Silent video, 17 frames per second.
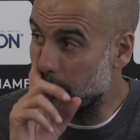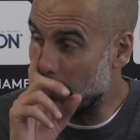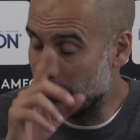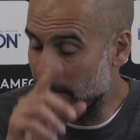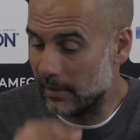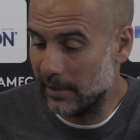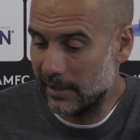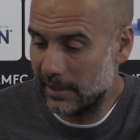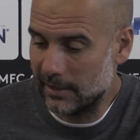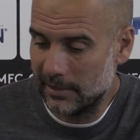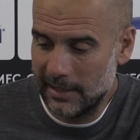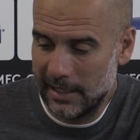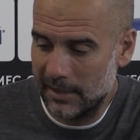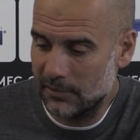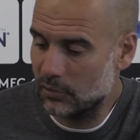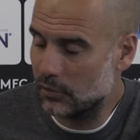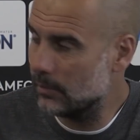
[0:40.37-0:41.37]
Premier League and
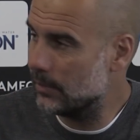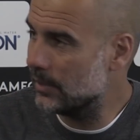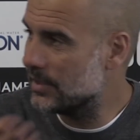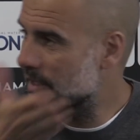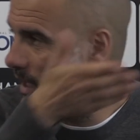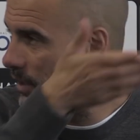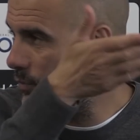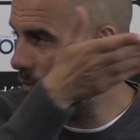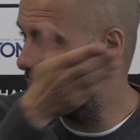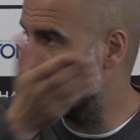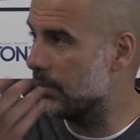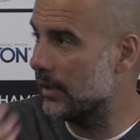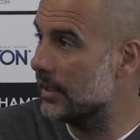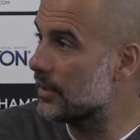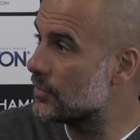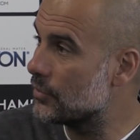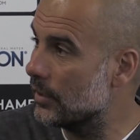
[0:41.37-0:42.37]
the tournament just with the
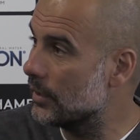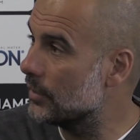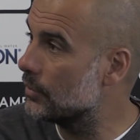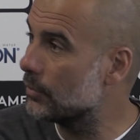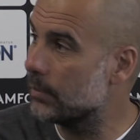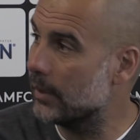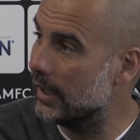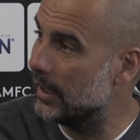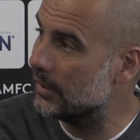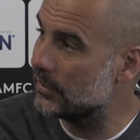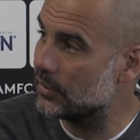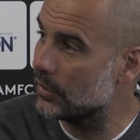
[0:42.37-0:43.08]
players to to play.